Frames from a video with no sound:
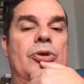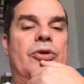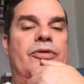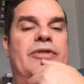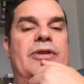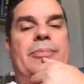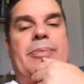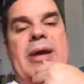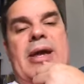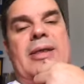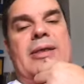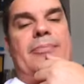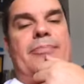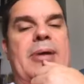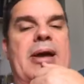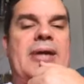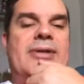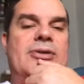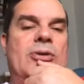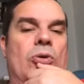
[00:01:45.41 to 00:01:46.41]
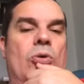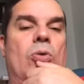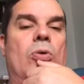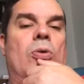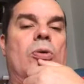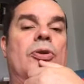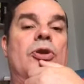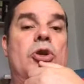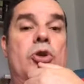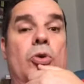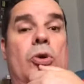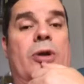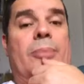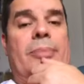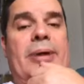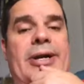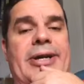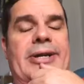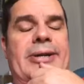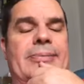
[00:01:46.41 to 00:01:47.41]
You have to pay the bank to hold your
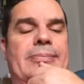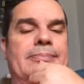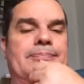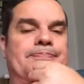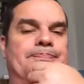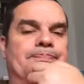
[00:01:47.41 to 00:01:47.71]
money.